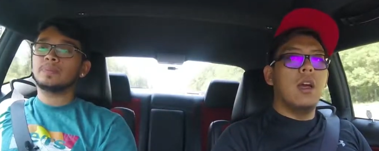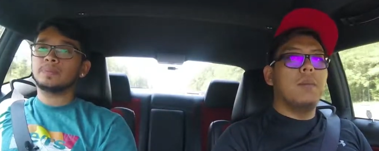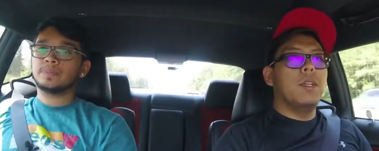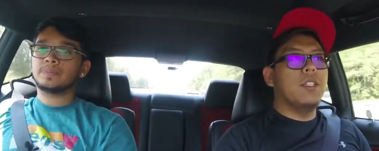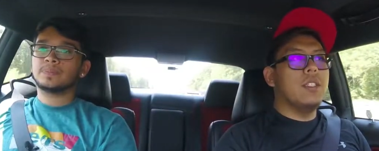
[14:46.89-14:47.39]
Speaker 1: Yep.
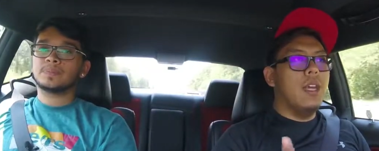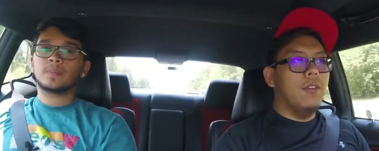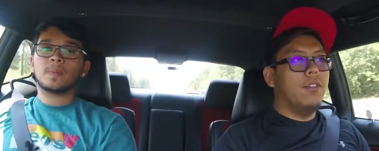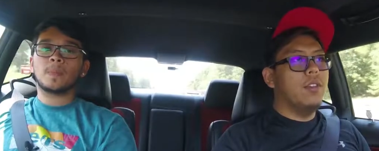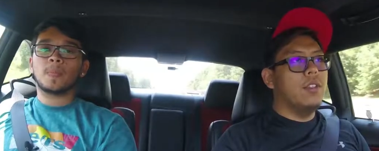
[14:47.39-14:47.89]
Please
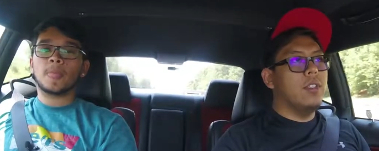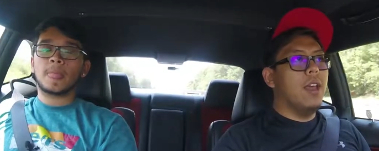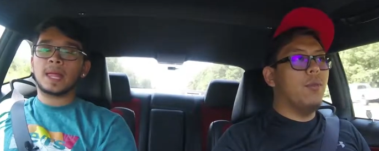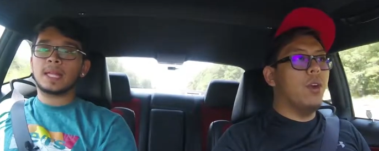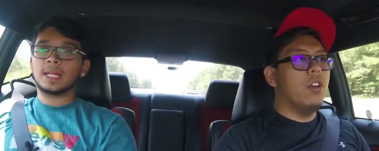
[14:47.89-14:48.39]
stay
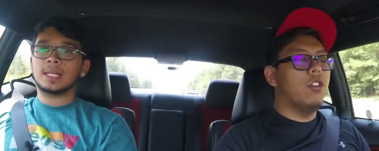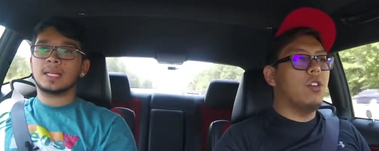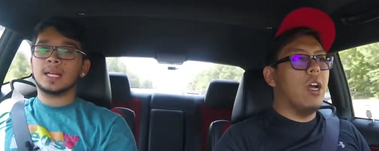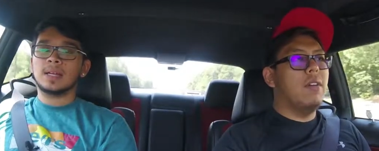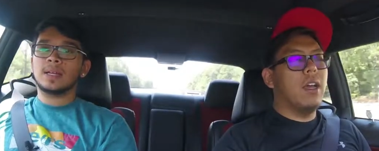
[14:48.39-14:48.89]
safe while
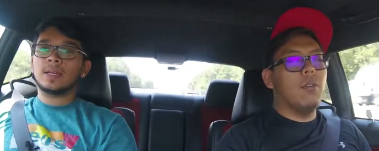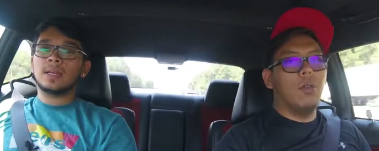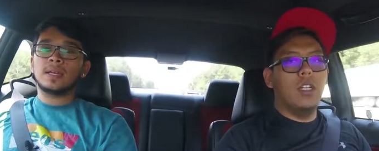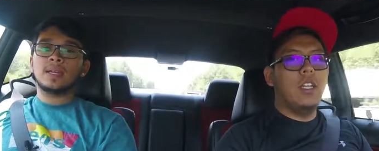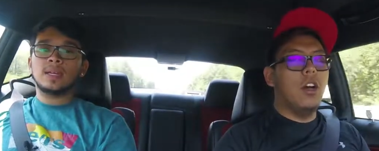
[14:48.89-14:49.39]
you're driving.
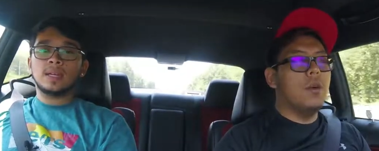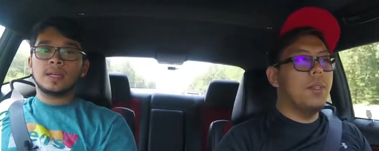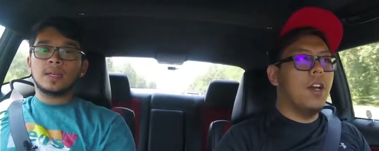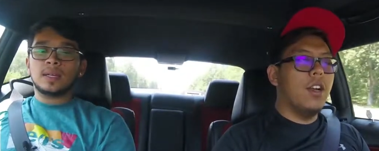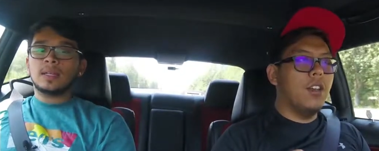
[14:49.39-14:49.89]
I really
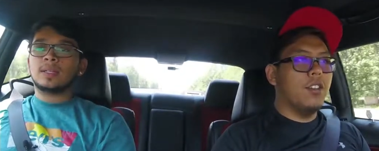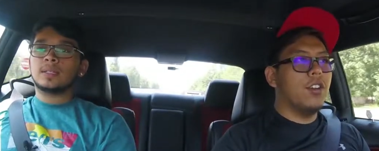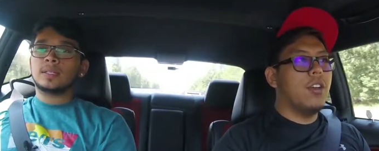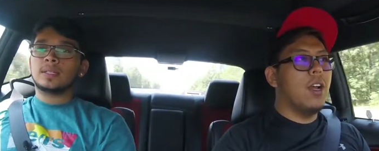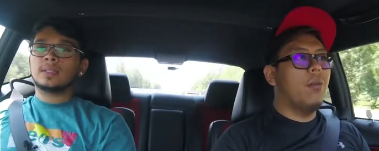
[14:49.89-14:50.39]
hope the audio
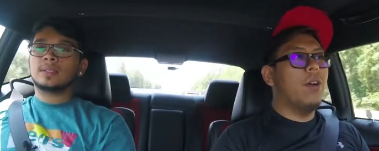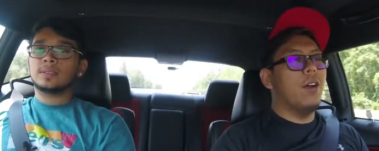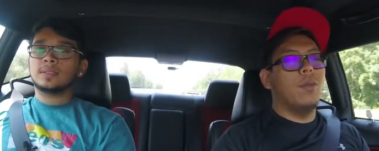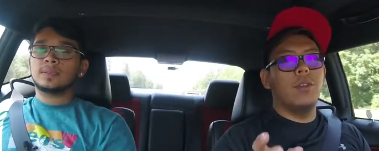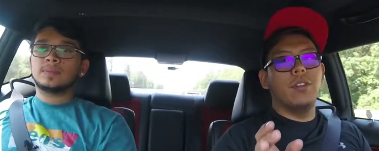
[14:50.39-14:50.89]
turned out
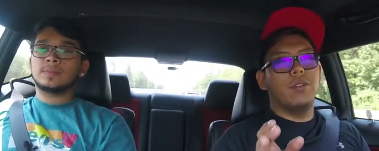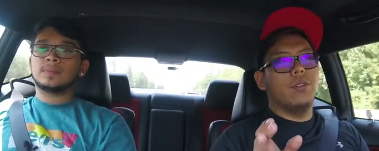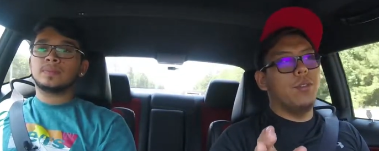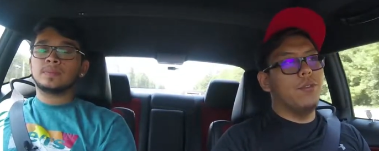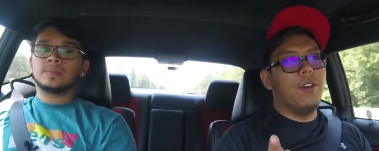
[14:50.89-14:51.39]
well. We'll
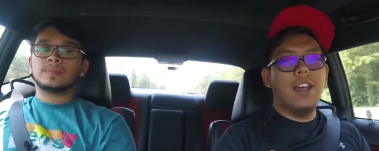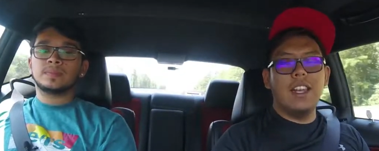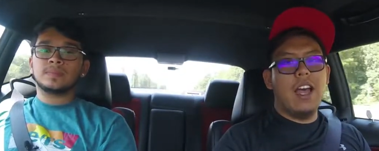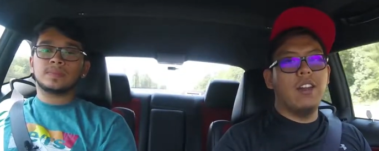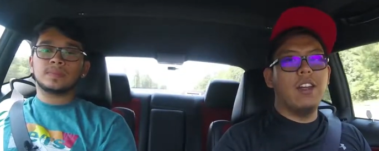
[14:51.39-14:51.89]
You'll
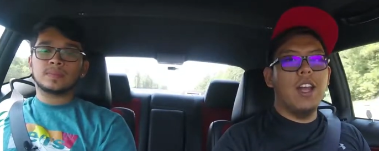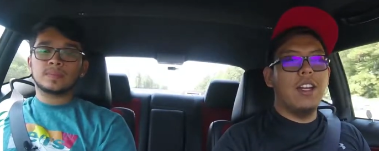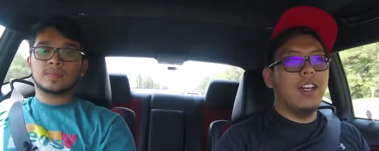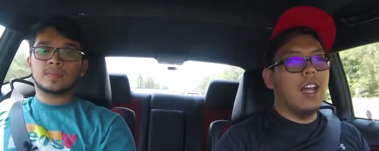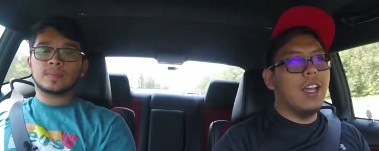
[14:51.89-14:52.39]
find out in
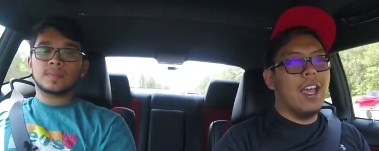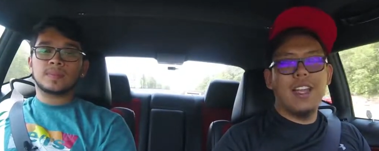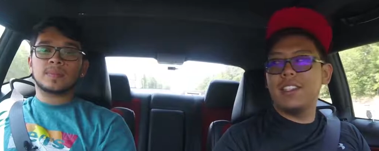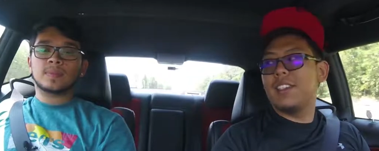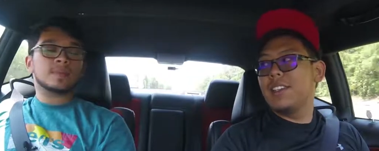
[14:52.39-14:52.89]
editing, I
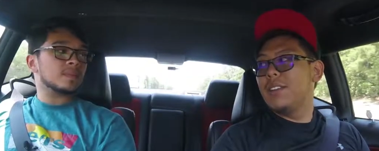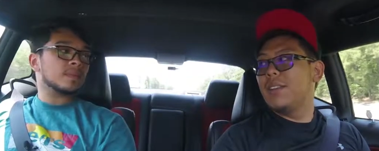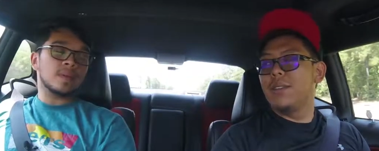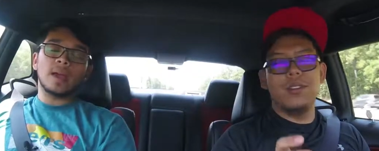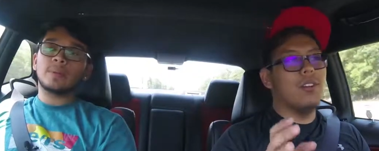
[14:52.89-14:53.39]
guess.
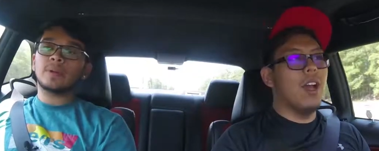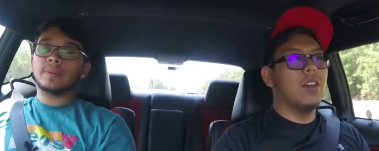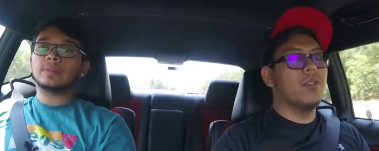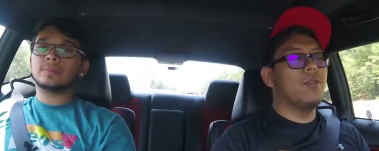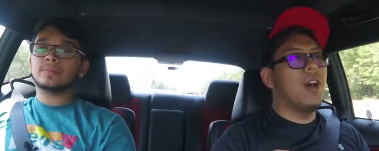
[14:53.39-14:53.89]
Yeah, You
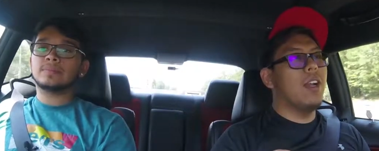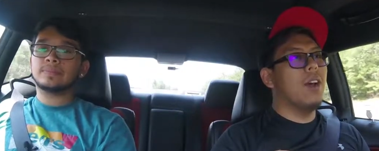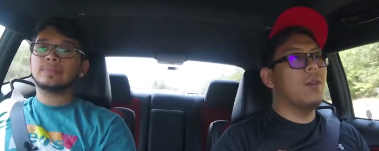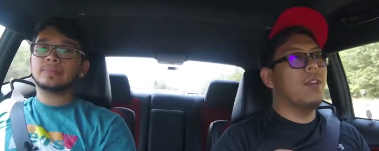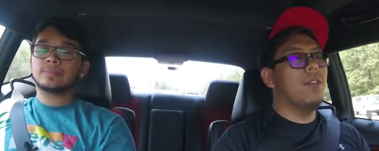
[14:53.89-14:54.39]
guys much. will
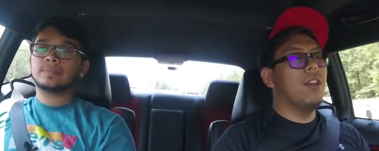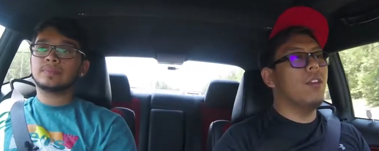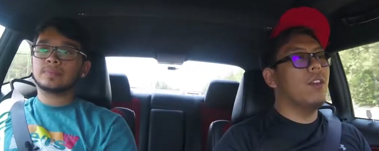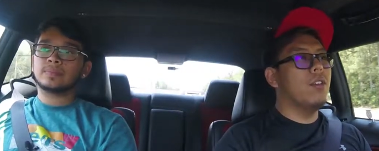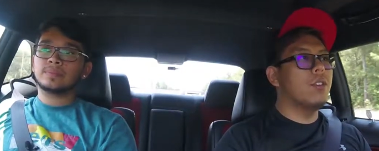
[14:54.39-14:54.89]
find out when the
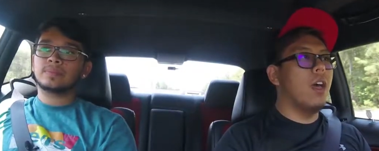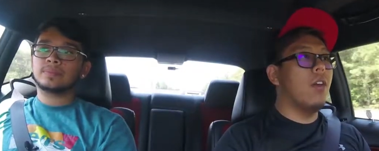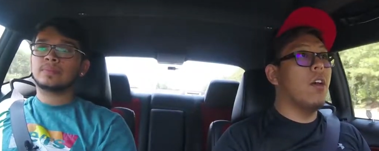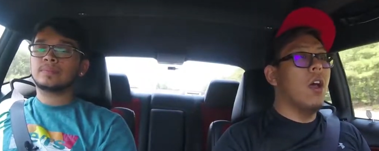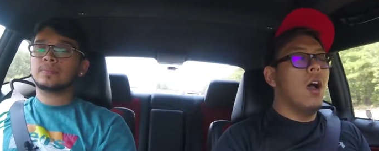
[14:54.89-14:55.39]
video goes
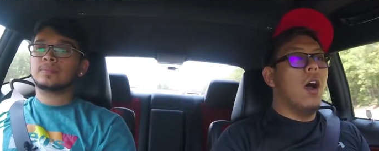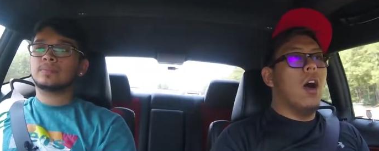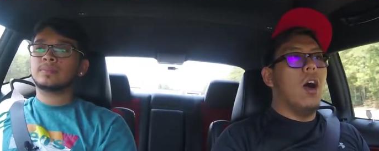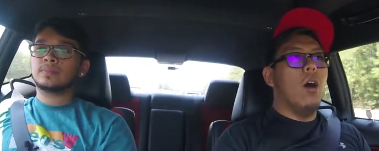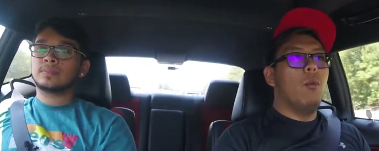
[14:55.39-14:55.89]
out.
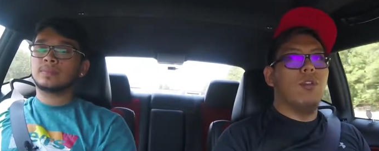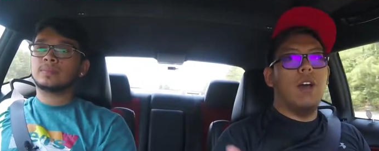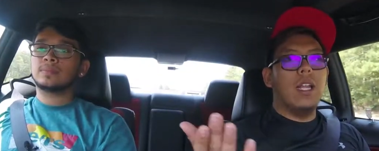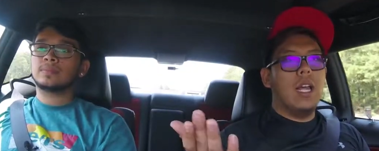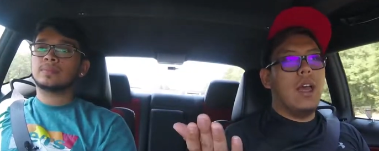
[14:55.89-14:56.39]
Um,
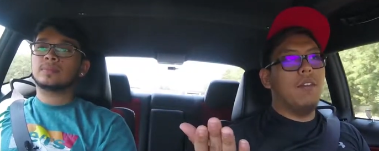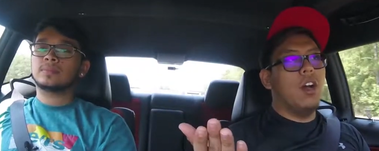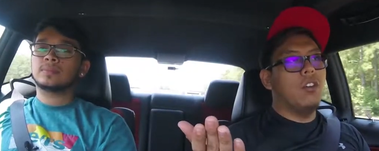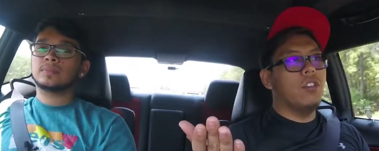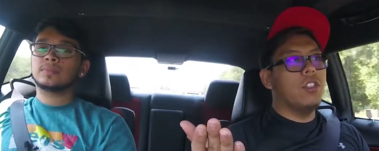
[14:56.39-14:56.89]
we finally
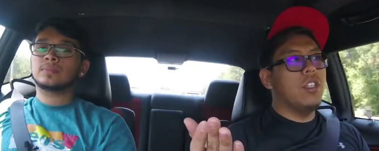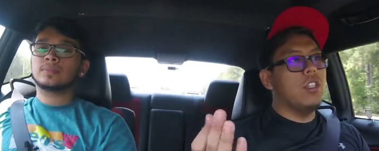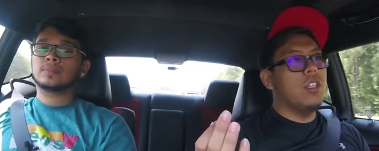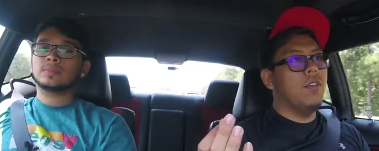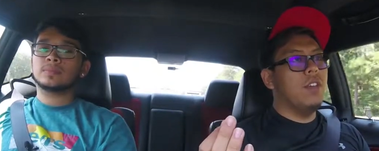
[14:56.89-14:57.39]
have a
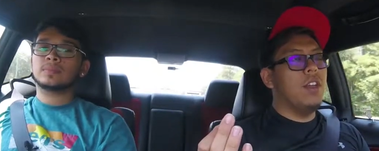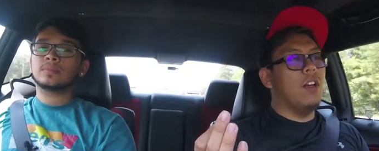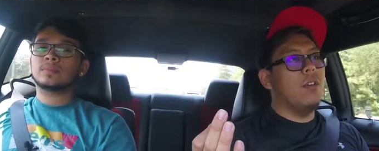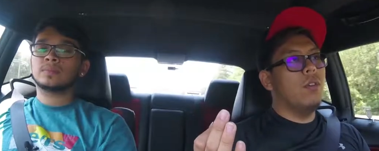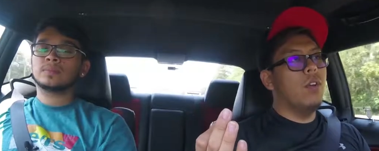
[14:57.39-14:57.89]
100cc
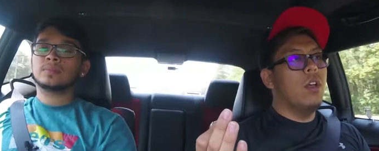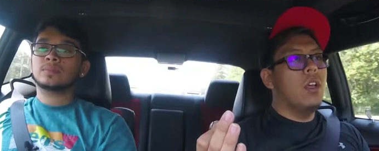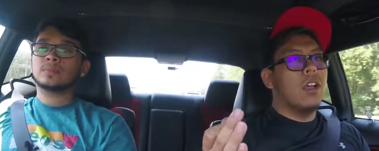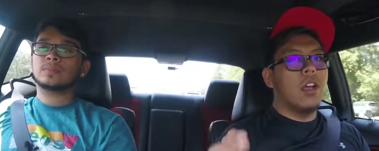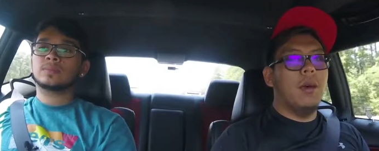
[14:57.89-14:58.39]
video
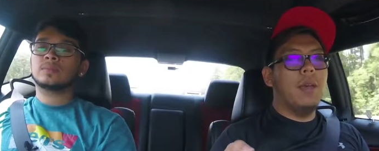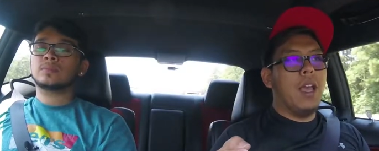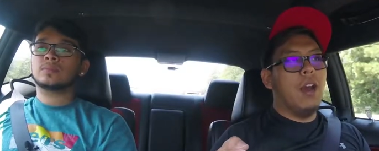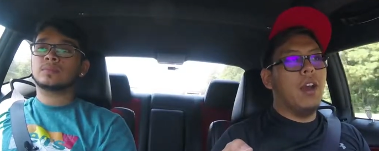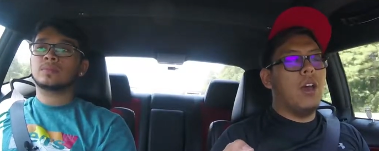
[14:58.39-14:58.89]

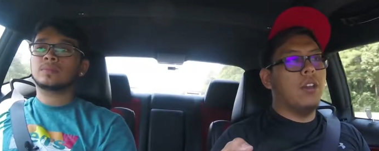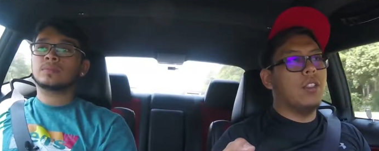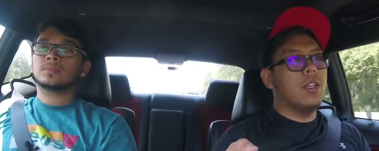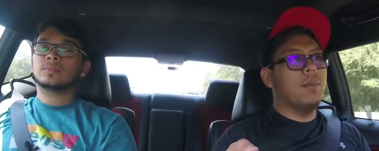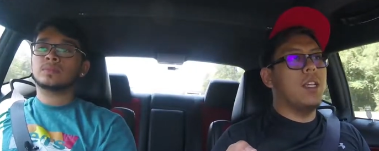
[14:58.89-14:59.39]
coming out
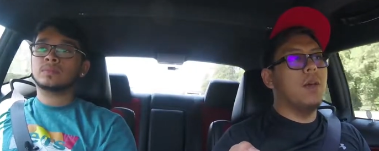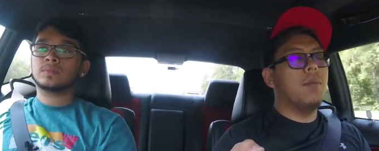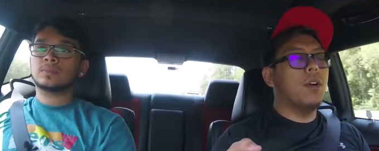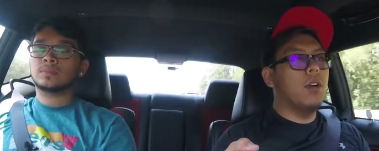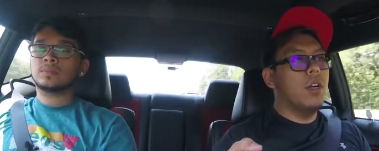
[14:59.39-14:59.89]
out in
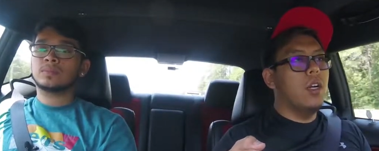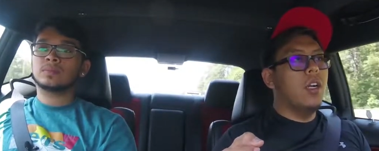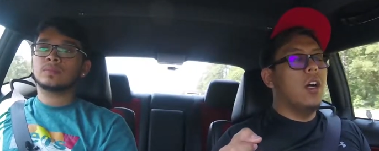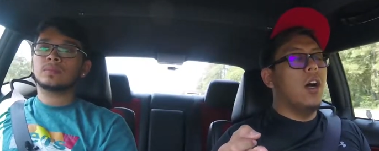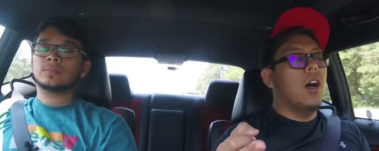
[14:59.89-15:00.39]
September.
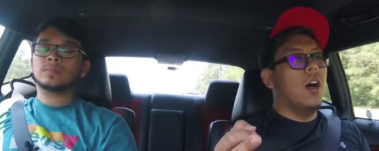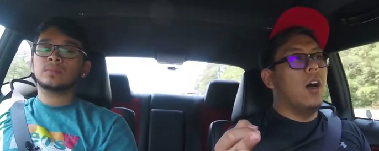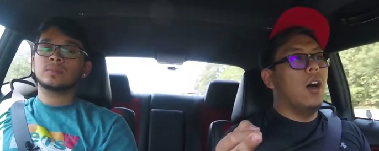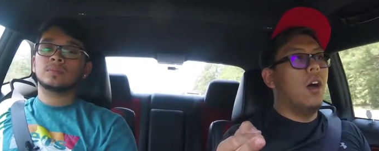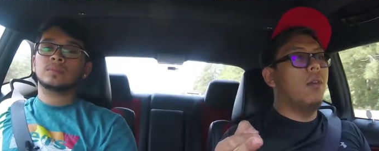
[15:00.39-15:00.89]

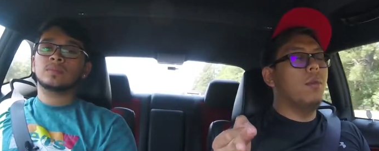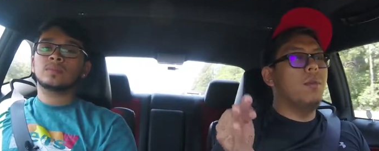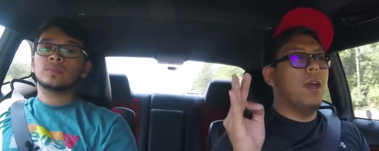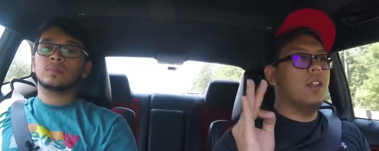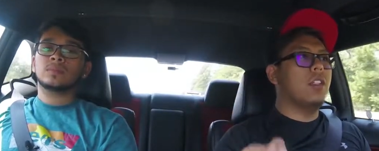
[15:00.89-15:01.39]
Uh,
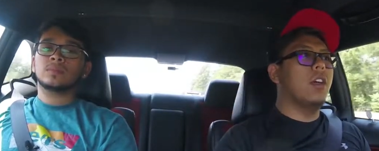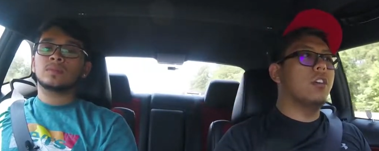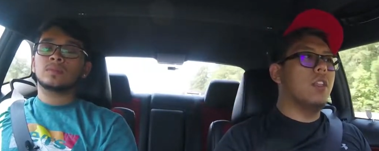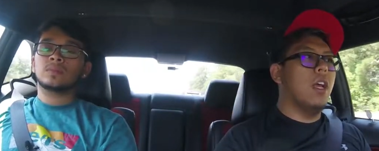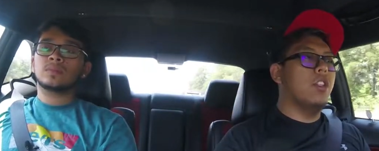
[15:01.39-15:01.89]
we managed to
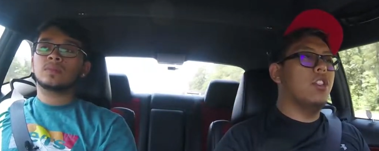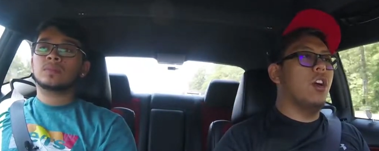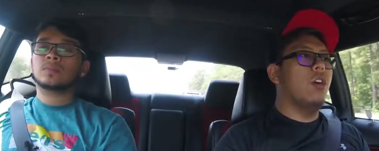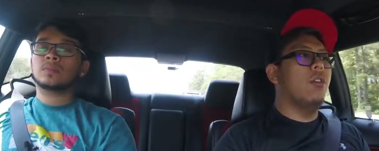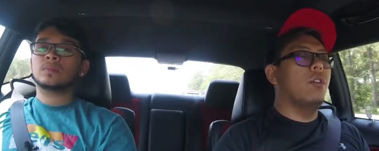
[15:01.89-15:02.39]
go to that
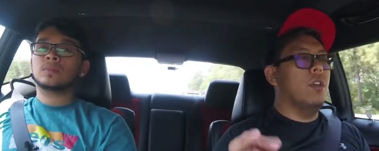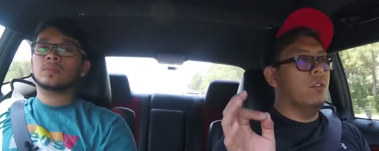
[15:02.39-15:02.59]
show.